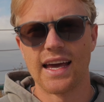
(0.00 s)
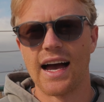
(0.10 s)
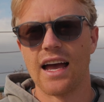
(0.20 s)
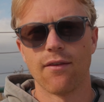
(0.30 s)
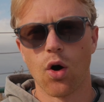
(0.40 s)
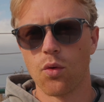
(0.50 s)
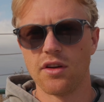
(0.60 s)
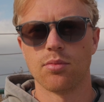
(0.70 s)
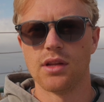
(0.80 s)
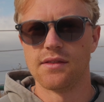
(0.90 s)
guy. I've
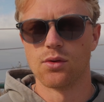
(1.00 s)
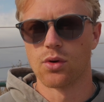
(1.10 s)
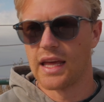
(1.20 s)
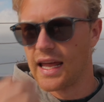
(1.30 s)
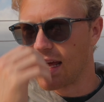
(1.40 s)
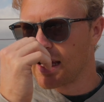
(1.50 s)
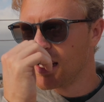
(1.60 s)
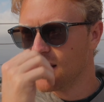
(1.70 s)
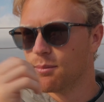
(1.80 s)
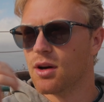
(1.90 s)
always believed in organic,
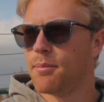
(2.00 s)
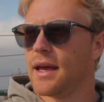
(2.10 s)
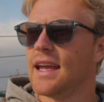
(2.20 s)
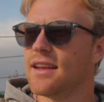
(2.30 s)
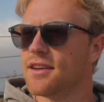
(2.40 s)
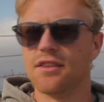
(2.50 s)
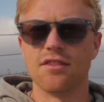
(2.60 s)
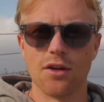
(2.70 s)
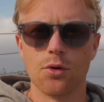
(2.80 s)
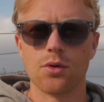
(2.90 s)
but paid is
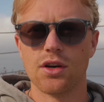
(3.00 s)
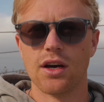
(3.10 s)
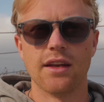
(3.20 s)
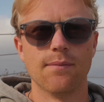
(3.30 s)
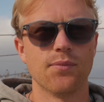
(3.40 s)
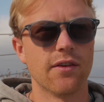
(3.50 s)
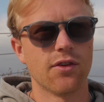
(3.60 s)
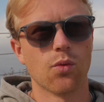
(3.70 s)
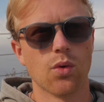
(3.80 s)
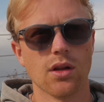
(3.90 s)
so good. If
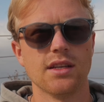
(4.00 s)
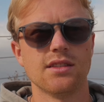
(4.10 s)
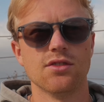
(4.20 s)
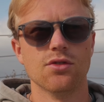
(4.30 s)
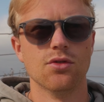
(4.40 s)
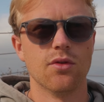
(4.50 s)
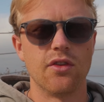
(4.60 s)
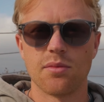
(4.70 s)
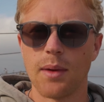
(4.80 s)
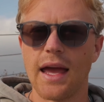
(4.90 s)
you're willing to
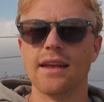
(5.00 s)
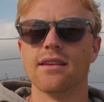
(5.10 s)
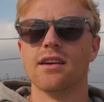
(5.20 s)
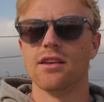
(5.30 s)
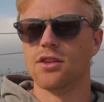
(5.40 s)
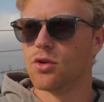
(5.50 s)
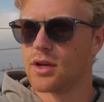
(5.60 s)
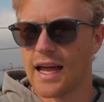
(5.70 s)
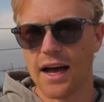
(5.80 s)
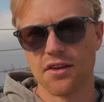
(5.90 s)
spend, you
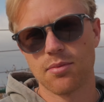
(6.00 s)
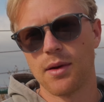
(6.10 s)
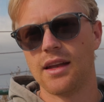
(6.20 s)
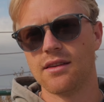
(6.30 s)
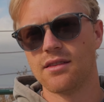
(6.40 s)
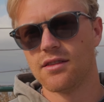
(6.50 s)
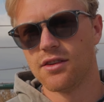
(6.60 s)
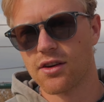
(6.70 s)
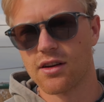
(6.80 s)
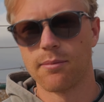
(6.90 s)
can outspend
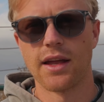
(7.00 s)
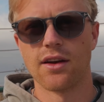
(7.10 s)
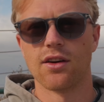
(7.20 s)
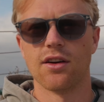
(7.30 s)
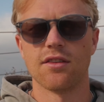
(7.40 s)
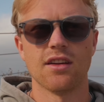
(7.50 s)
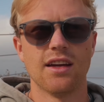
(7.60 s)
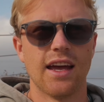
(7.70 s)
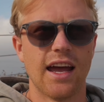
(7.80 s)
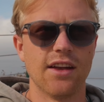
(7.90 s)
your competitors
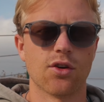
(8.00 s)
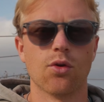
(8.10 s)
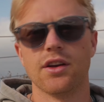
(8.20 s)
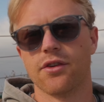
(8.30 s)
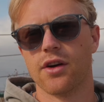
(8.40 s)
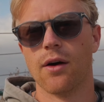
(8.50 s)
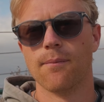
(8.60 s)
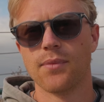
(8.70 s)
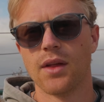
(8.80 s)
and you're going to grow.